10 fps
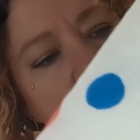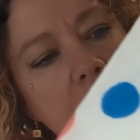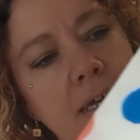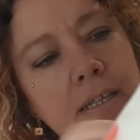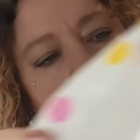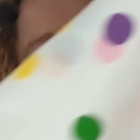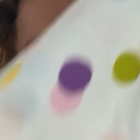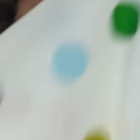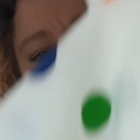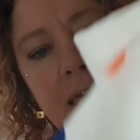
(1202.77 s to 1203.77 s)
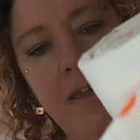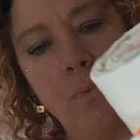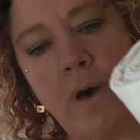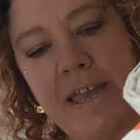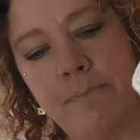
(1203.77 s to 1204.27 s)
It's a
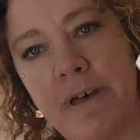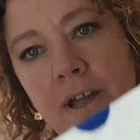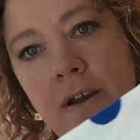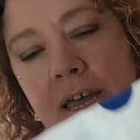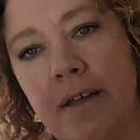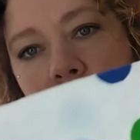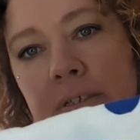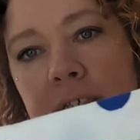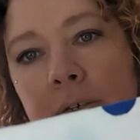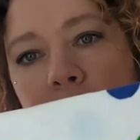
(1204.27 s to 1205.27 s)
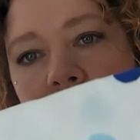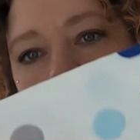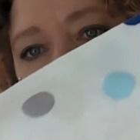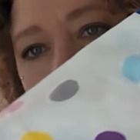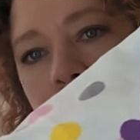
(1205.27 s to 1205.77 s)
white background with rainbow